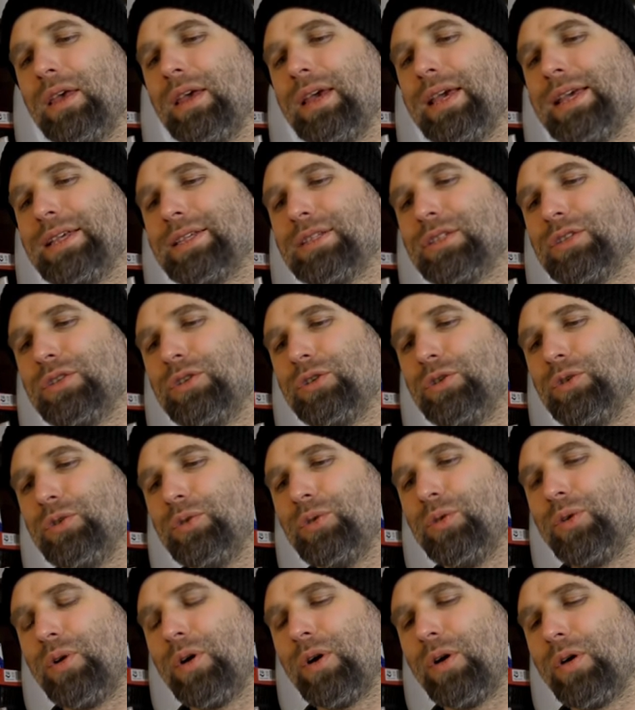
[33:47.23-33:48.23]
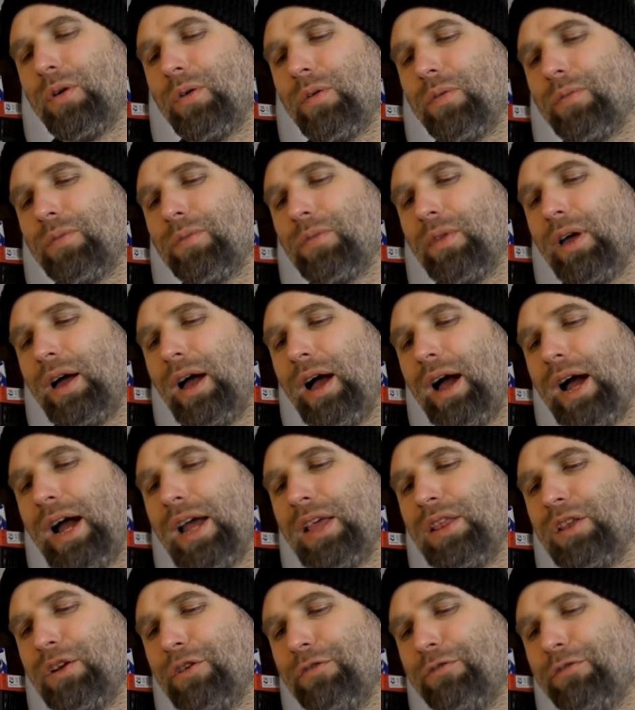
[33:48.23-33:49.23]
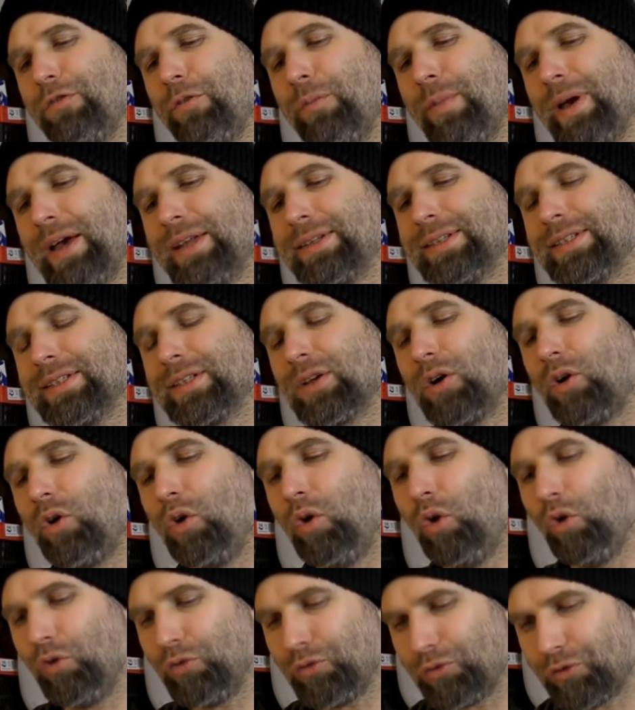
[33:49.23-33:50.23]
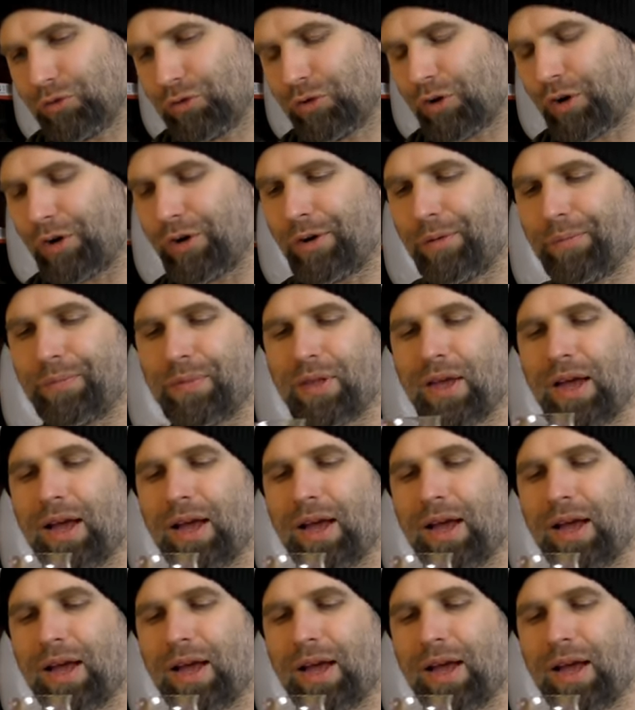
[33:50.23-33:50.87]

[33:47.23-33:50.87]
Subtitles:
is to either ferment it hotter.